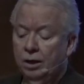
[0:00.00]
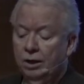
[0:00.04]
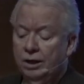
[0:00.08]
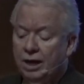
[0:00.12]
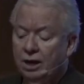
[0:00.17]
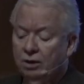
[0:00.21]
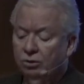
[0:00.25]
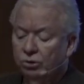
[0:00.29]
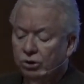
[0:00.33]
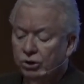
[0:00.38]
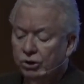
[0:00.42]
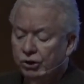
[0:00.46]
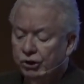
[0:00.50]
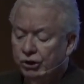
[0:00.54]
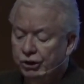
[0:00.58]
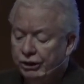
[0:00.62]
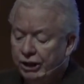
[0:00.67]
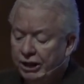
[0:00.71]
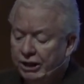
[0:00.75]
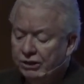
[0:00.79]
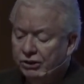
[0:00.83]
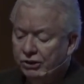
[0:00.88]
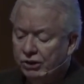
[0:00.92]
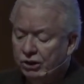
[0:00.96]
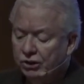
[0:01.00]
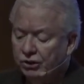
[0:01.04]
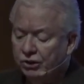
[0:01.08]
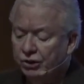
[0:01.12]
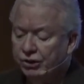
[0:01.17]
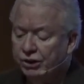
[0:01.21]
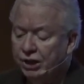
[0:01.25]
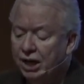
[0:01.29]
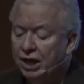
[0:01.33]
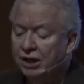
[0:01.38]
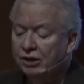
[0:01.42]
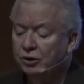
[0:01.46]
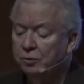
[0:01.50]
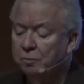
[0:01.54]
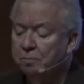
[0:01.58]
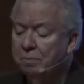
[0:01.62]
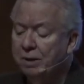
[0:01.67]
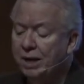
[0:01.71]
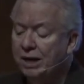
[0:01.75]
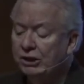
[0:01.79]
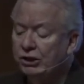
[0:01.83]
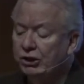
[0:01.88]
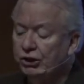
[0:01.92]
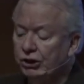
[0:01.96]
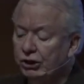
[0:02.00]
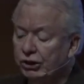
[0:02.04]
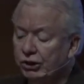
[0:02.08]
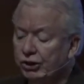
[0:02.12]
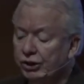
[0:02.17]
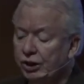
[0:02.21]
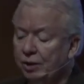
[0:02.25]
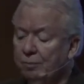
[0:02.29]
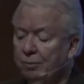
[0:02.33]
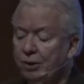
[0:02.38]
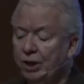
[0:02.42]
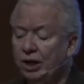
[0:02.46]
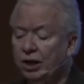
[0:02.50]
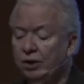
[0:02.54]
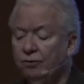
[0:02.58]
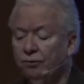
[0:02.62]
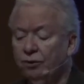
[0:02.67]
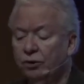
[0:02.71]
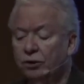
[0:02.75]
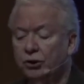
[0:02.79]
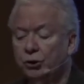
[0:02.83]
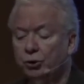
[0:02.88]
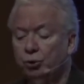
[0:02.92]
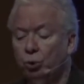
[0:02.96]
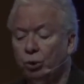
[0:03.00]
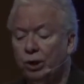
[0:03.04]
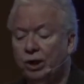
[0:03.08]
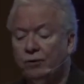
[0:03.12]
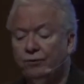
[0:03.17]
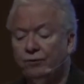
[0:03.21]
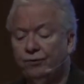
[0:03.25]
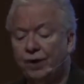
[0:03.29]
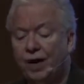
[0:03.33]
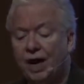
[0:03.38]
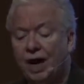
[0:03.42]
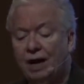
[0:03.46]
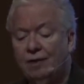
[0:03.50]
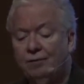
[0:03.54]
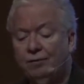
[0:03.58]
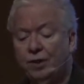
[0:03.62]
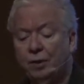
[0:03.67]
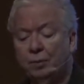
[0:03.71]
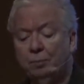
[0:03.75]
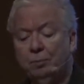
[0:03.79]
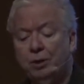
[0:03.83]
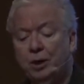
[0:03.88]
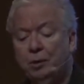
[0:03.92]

now, Jesus does mention something in verse 25 that